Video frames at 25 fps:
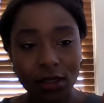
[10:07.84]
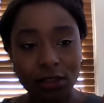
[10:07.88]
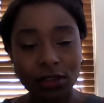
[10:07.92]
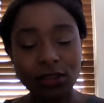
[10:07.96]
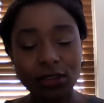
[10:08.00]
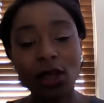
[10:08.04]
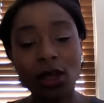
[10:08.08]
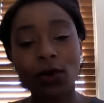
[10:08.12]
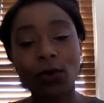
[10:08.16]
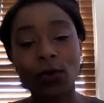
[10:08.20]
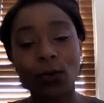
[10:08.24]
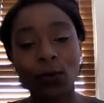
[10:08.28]

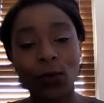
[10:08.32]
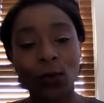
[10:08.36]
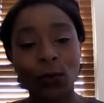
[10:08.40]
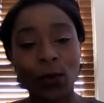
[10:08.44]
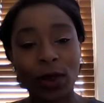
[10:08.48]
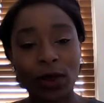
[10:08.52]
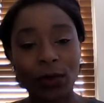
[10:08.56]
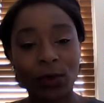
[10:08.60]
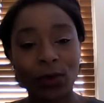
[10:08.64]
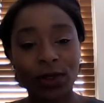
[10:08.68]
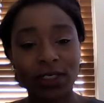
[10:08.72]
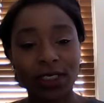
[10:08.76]
so
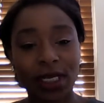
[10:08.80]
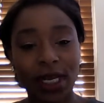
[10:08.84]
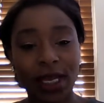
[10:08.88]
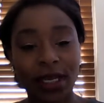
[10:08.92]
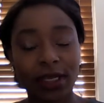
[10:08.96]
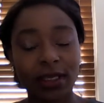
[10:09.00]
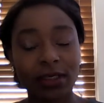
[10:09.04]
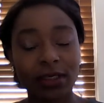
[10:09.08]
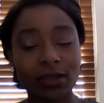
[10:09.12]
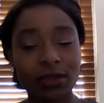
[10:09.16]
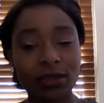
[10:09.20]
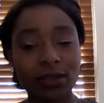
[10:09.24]
where was
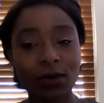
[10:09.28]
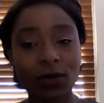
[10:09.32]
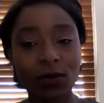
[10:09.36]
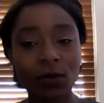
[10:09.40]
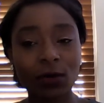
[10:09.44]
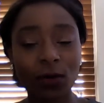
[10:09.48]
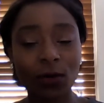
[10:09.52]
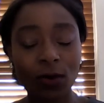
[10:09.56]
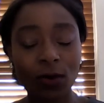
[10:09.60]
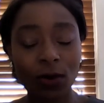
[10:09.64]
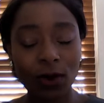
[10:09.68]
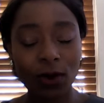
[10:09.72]
I? So
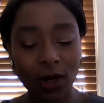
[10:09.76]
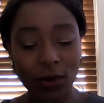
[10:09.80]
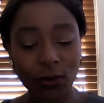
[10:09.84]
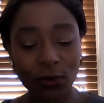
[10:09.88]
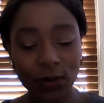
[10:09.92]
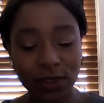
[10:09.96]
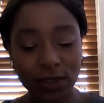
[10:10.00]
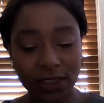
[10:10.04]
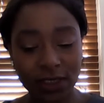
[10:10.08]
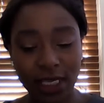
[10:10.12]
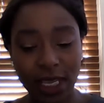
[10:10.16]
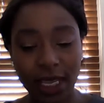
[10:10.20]
what I
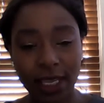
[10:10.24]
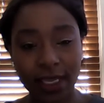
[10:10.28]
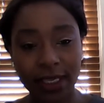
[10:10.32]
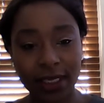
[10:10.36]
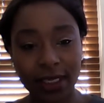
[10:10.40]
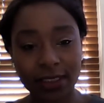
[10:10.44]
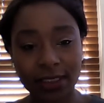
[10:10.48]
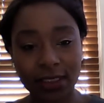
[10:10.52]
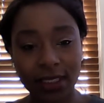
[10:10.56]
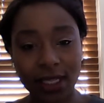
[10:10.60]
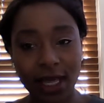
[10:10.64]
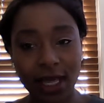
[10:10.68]
was saying
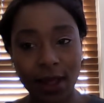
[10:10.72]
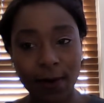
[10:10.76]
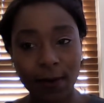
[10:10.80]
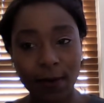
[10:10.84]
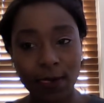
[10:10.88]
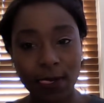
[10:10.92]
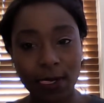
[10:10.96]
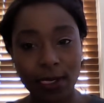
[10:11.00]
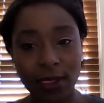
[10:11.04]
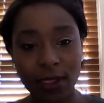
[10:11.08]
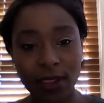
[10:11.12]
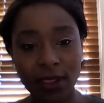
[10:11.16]
is that
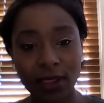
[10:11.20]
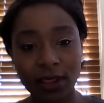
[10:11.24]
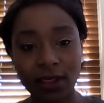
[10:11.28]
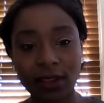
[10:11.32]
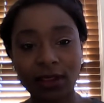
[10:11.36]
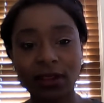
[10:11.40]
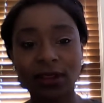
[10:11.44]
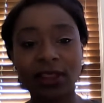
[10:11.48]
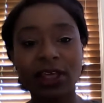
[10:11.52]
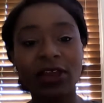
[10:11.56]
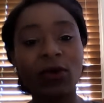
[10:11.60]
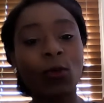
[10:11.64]

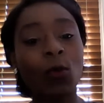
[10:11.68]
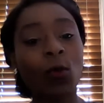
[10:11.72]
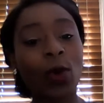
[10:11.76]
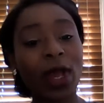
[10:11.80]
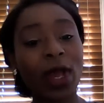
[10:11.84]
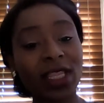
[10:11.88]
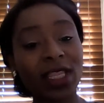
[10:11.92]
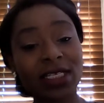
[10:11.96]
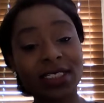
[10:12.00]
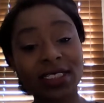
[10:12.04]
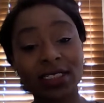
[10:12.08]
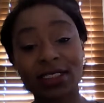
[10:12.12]
they
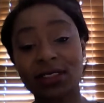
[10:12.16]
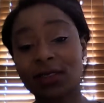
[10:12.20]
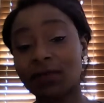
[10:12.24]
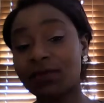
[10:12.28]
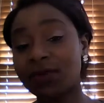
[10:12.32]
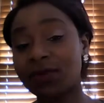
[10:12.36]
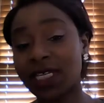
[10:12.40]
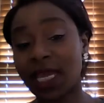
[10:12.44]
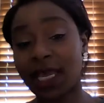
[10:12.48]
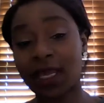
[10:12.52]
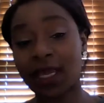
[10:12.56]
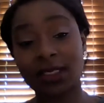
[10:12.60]
wear the
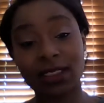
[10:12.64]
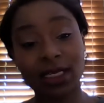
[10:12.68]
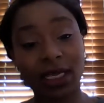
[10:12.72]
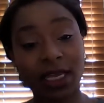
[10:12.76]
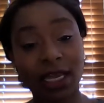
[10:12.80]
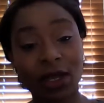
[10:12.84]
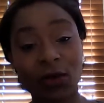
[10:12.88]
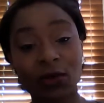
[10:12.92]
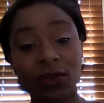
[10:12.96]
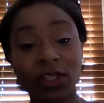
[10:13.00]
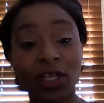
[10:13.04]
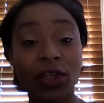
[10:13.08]
system day in, day
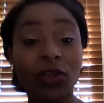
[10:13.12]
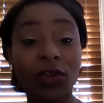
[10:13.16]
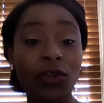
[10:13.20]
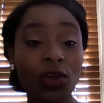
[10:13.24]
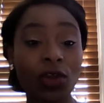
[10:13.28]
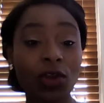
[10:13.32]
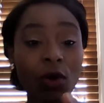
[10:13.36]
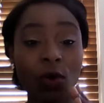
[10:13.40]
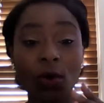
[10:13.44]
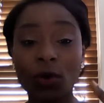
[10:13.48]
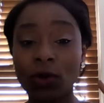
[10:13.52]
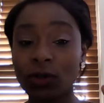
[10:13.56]
out. They
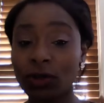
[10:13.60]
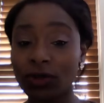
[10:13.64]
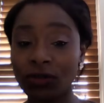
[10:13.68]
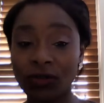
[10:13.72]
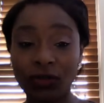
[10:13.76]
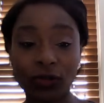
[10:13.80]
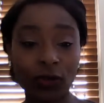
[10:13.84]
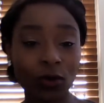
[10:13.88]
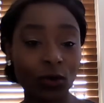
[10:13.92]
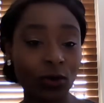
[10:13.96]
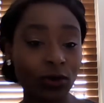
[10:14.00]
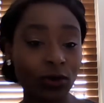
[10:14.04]
know all
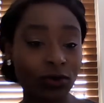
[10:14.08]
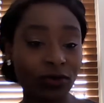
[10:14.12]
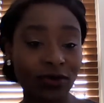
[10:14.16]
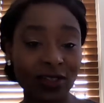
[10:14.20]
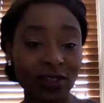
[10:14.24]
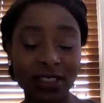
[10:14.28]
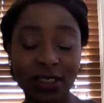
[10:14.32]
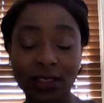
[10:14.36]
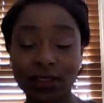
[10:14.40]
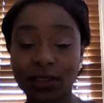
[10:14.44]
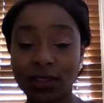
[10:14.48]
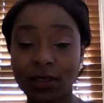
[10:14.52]
the flaws of
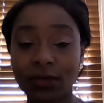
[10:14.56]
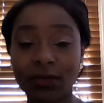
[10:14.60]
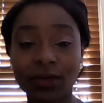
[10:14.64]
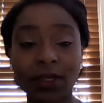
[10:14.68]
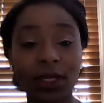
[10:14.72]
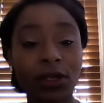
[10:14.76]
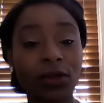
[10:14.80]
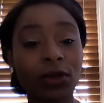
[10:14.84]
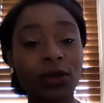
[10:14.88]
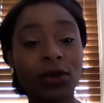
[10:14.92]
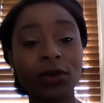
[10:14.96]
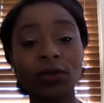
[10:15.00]
the system.
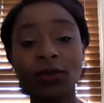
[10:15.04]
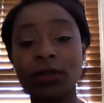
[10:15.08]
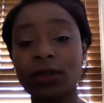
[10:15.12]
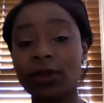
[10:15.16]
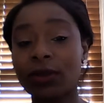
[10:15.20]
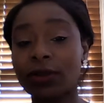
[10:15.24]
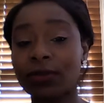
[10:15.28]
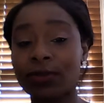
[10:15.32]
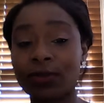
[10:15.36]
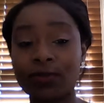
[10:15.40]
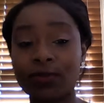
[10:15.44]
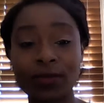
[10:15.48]
They know
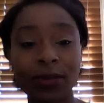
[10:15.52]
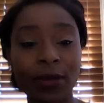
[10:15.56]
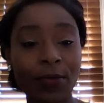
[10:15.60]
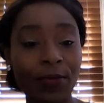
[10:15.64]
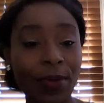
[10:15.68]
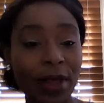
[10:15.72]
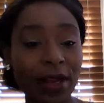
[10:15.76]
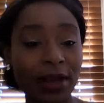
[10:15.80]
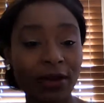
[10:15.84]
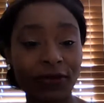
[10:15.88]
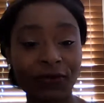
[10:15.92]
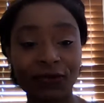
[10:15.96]
the
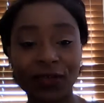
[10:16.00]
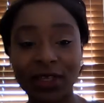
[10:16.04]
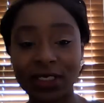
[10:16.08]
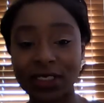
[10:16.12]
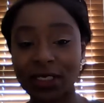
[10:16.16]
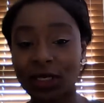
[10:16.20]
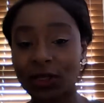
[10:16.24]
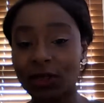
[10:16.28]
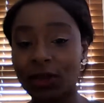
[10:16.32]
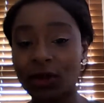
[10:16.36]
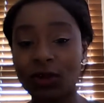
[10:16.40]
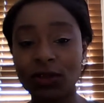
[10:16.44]

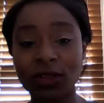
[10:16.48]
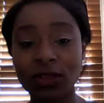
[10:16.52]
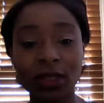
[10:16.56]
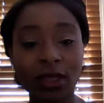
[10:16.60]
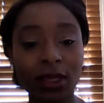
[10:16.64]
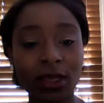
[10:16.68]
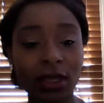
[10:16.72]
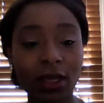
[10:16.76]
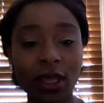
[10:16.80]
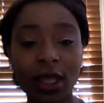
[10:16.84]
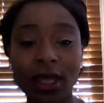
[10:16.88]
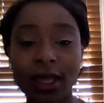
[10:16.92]
benefits. They know
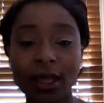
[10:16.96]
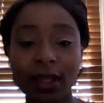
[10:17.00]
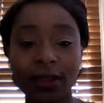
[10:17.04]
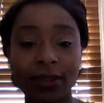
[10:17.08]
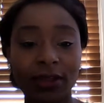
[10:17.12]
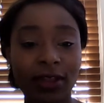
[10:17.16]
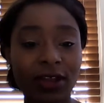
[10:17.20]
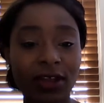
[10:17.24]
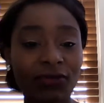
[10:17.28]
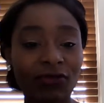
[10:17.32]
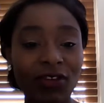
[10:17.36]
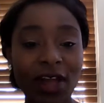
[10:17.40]
the
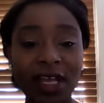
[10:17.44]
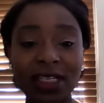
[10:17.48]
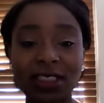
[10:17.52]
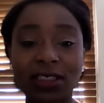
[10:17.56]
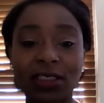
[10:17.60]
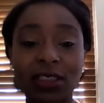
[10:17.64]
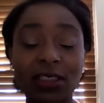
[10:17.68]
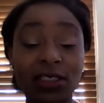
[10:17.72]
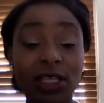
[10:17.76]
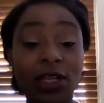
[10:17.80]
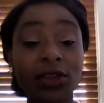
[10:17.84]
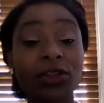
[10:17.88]

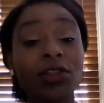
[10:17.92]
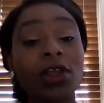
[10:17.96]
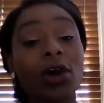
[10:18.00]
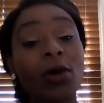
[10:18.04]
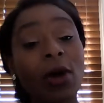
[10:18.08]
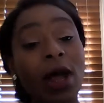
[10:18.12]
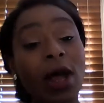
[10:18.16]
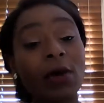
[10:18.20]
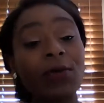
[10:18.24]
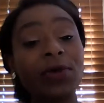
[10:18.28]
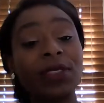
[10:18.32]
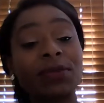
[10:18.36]
advantages. They
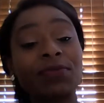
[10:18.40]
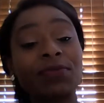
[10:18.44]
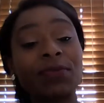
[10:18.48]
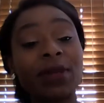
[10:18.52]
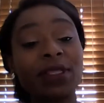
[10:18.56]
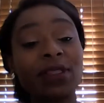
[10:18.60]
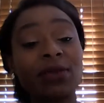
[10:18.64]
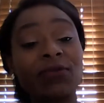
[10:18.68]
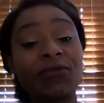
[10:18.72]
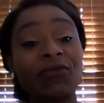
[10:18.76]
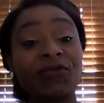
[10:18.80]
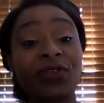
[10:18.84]
know how it's
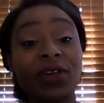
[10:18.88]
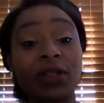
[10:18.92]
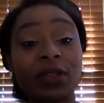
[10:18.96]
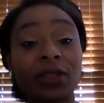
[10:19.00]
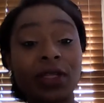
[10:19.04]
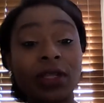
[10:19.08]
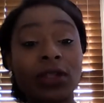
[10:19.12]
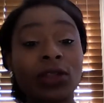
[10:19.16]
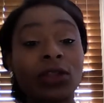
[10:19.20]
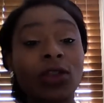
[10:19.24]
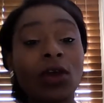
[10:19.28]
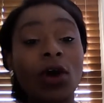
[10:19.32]
made them feel.
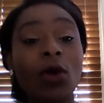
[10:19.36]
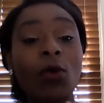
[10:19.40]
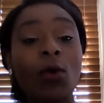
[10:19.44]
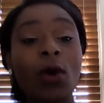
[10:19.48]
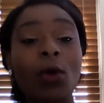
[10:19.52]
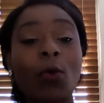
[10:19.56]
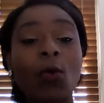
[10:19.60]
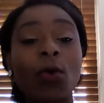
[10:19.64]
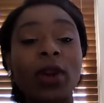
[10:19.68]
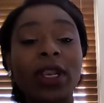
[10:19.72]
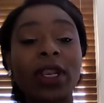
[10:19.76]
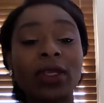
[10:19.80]
They
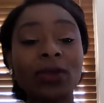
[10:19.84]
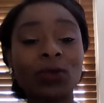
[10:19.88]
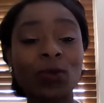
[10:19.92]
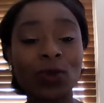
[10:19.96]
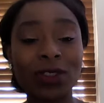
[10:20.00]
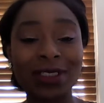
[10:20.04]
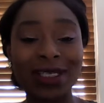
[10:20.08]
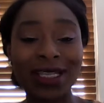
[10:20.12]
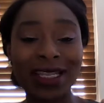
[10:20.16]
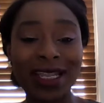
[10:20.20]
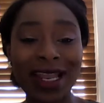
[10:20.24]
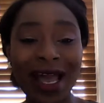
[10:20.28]
know what it
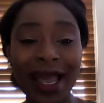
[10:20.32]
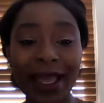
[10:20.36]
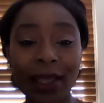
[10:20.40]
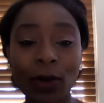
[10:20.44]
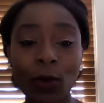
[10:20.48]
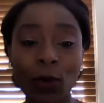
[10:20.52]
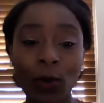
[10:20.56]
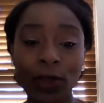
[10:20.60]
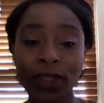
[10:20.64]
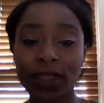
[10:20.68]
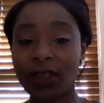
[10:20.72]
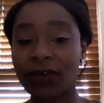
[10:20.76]
was
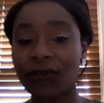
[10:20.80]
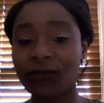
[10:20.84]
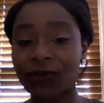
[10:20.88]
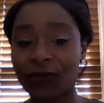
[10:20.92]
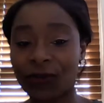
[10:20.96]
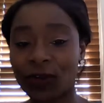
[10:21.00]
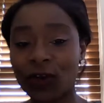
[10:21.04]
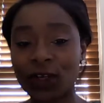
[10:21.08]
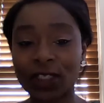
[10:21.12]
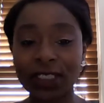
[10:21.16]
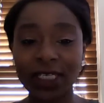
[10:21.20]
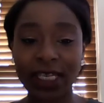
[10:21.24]
like when they
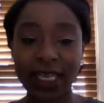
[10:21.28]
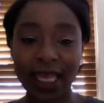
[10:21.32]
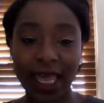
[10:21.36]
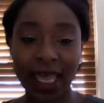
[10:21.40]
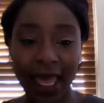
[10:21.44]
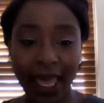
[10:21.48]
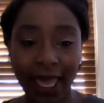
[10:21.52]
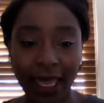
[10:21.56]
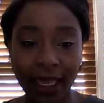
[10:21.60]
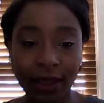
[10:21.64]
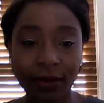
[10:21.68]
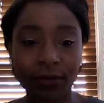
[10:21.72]
first
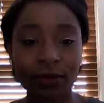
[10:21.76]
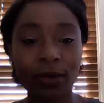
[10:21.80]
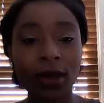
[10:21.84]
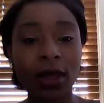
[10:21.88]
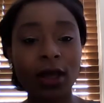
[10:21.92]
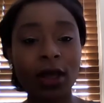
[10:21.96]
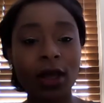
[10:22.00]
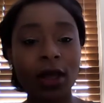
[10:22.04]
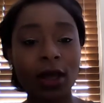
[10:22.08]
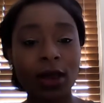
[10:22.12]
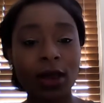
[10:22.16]
came